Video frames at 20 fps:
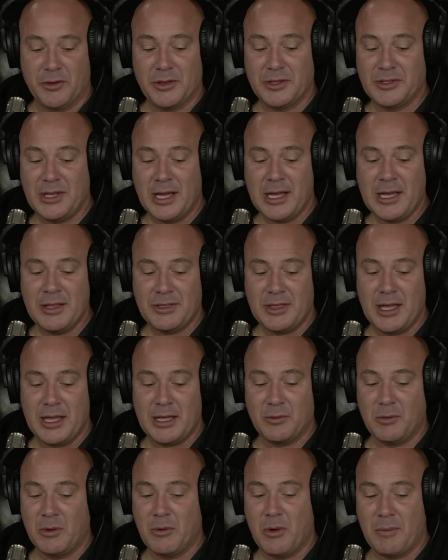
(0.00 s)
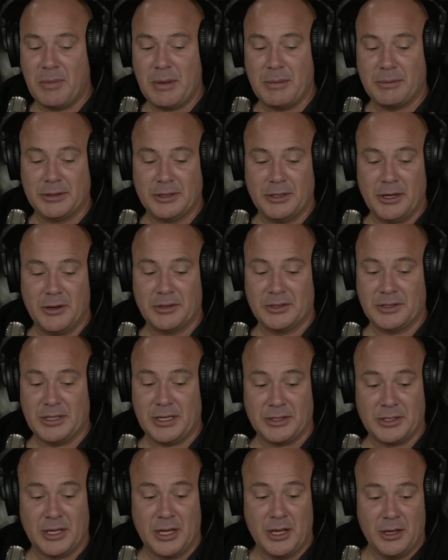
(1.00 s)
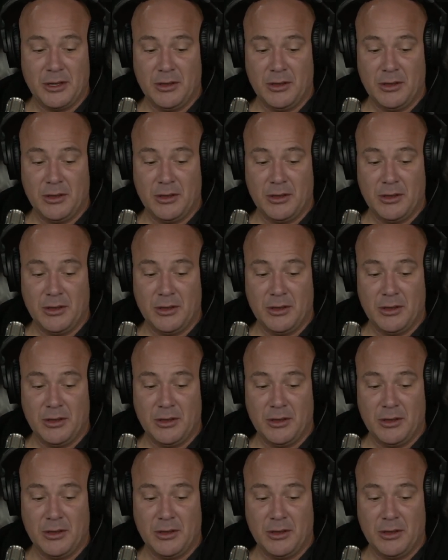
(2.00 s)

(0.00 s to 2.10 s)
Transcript: The second thing we want people to know is this: